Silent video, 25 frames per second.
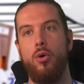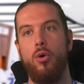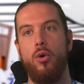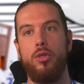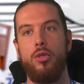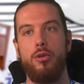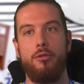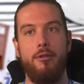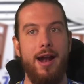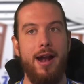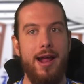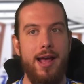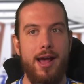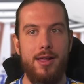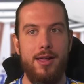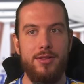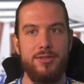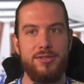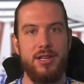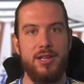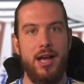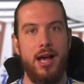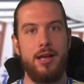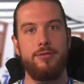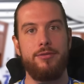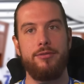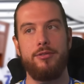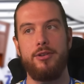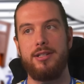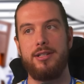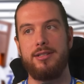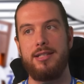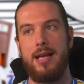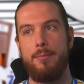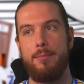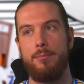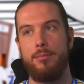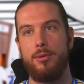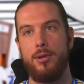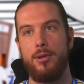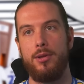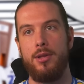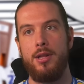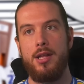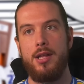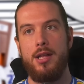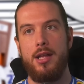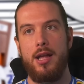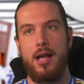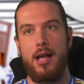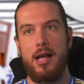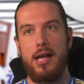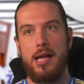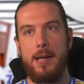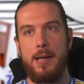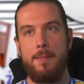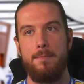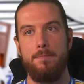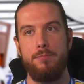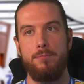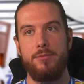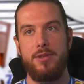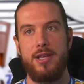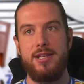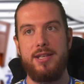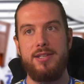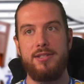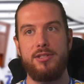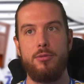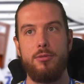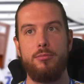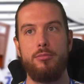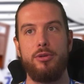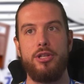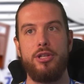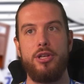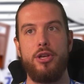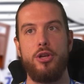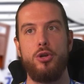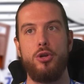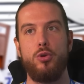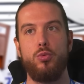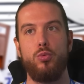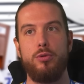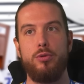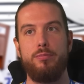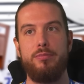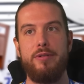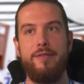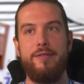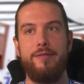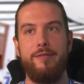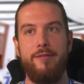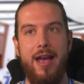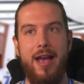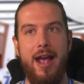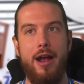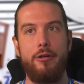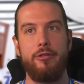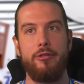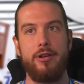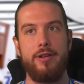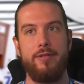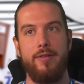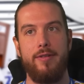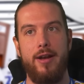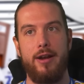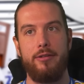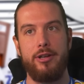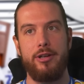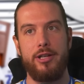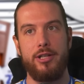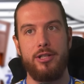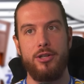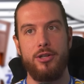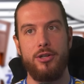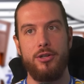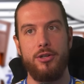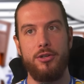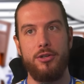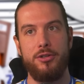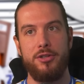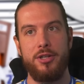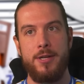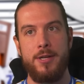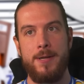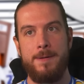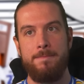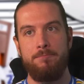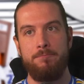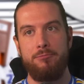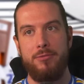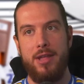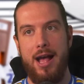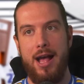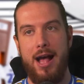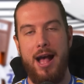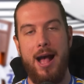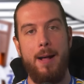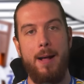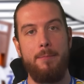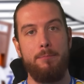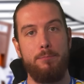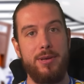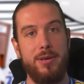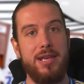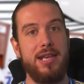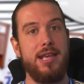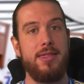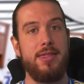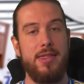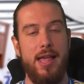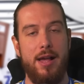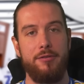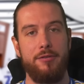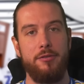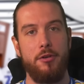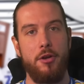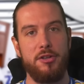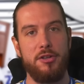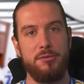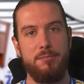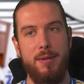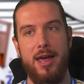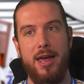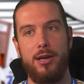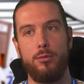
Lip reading: the right-hand side, for example. He's somebody who would be very, very good at beating that first man. And